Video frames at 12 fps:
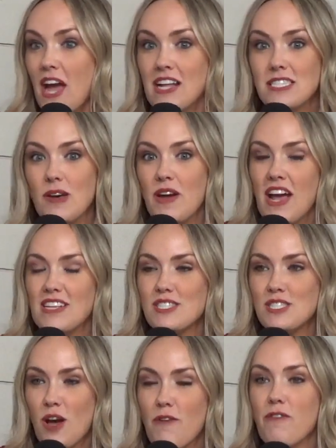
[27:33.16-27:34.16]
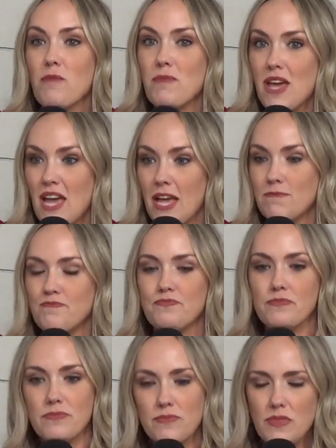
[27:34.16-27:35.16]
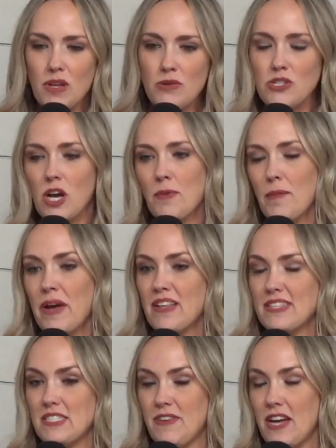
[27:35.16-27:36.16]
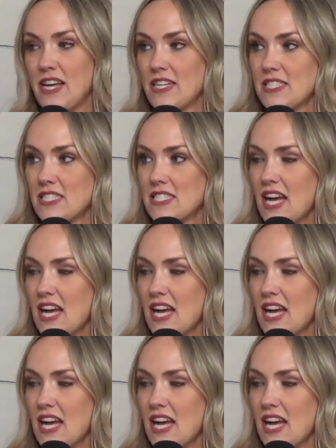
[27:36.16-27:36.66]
And so for me, when you talk about balanced finances,